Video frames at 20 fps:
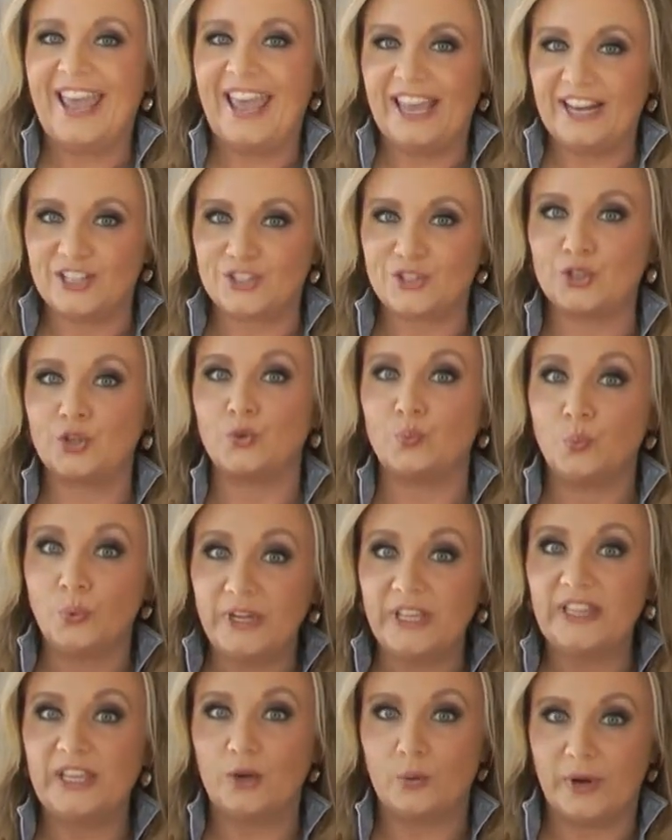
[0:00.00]
and it's
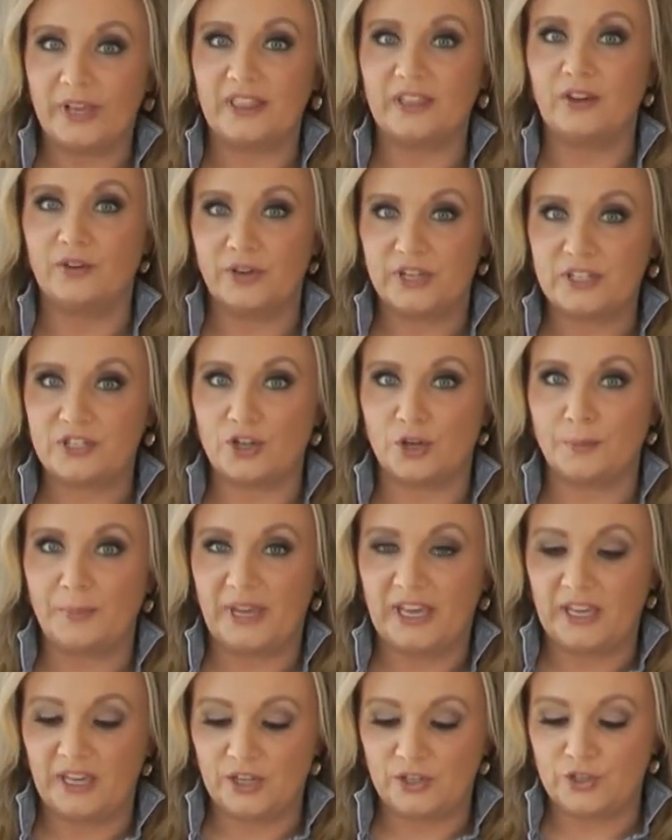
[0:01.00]
really quickly going to start
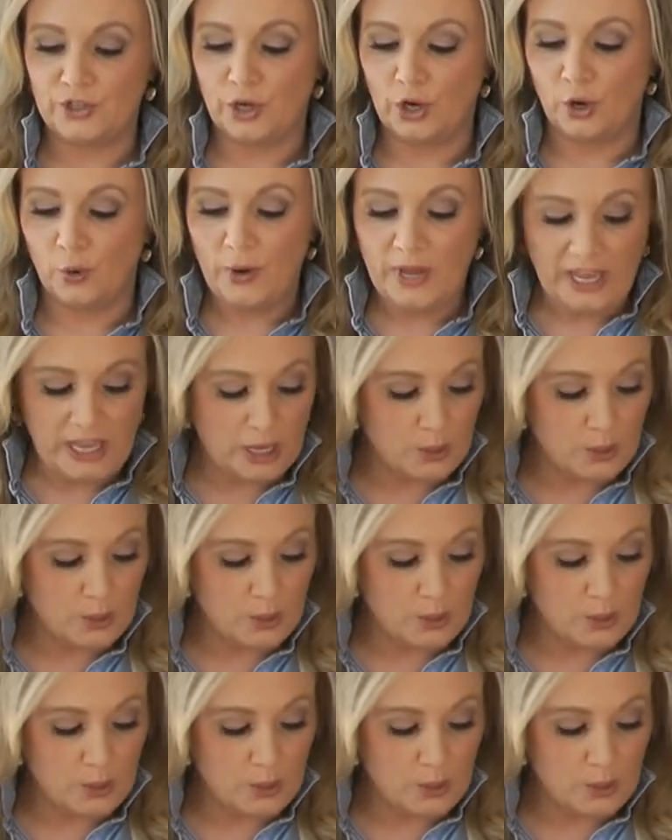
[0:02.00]
making a dough.